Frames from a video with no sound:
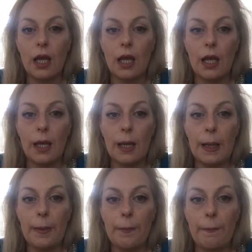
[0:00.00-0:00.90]

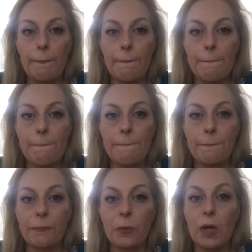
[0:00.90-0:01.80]
Um,
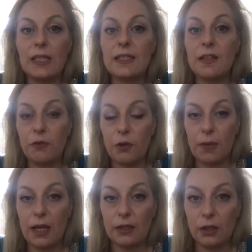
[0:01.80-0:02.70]
what is the
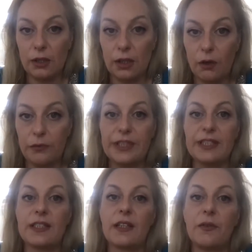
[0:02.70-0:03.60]
format of
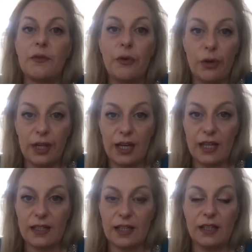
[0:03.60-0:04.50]
teaching for the
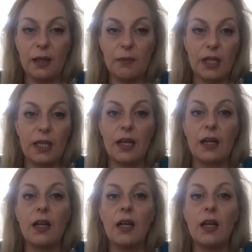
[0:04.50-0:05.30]
next academic year?